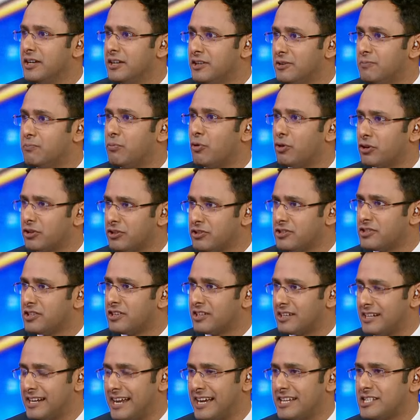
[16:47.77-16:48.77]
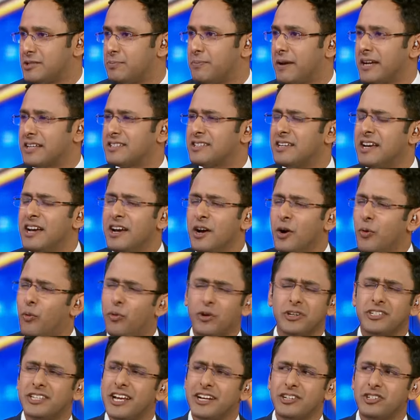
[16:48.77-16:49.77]
a report on certain aspects. Yeah.
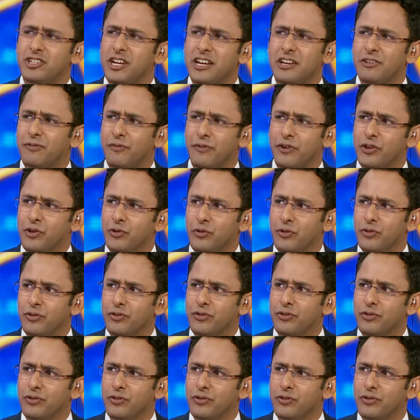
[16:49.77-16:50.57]
What does that change for you?